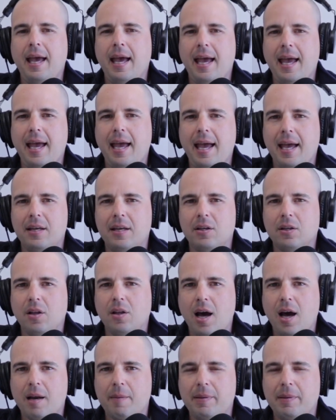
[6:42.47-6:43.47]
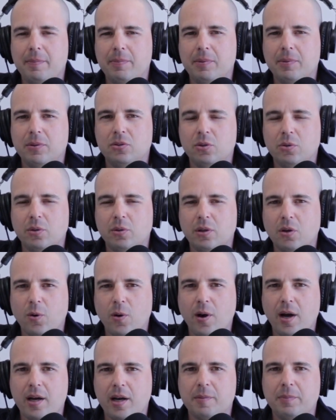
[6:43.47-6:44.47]
And a lot of people do
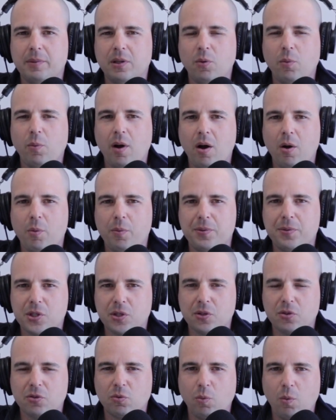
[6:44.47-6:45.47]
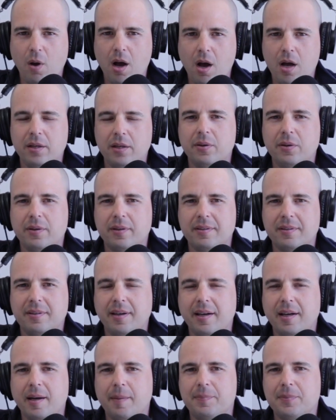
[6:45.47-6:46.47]
incredibly well with just one. You can
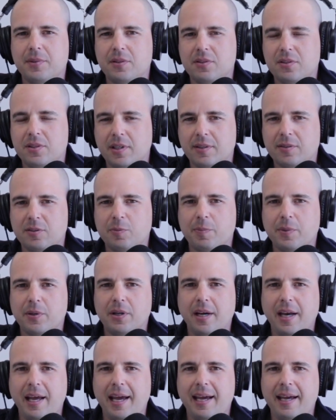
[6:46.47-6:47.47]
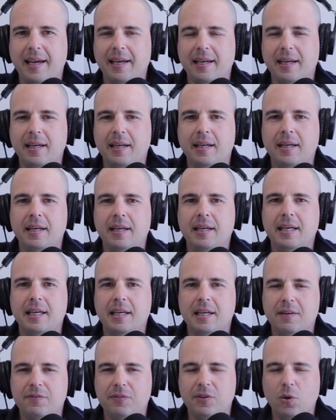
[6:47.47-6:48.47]
take up to six per day
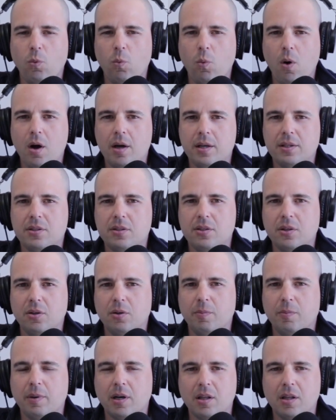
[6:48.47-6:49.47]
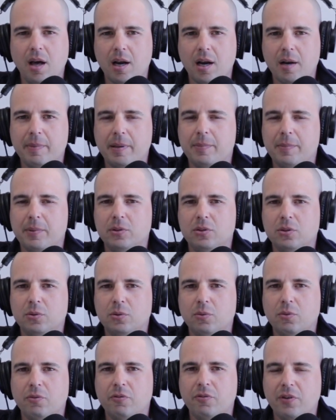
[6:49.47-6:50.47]
if you want to, but a lot of people
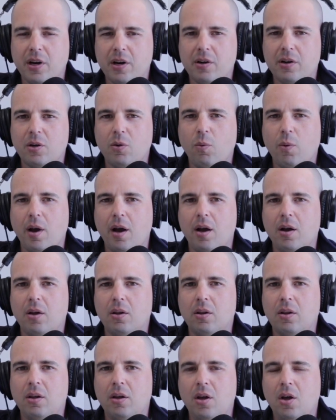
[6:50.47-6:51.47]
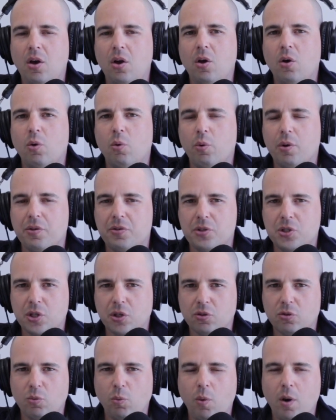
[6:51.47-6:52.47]
do very well with
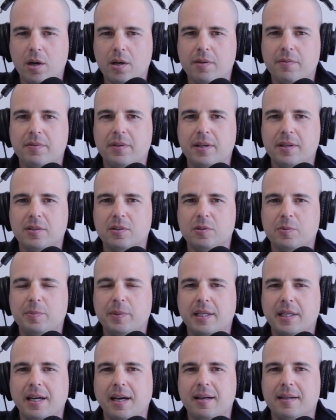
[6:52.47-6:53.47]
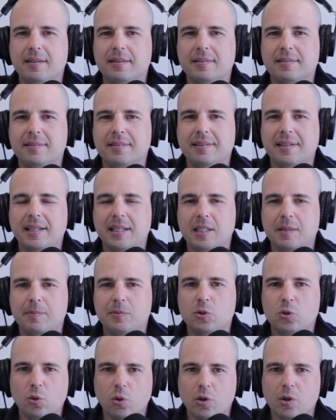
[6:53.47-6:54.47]
just one of these because it
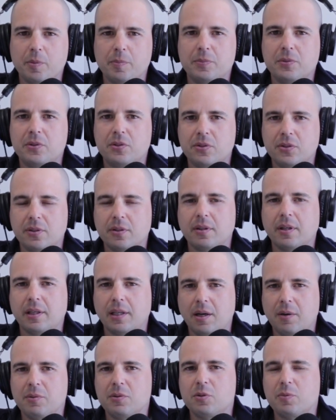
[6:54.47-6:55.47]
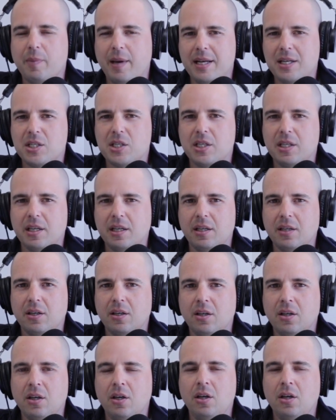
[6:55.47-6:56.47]
absorbs, like I was mentioning,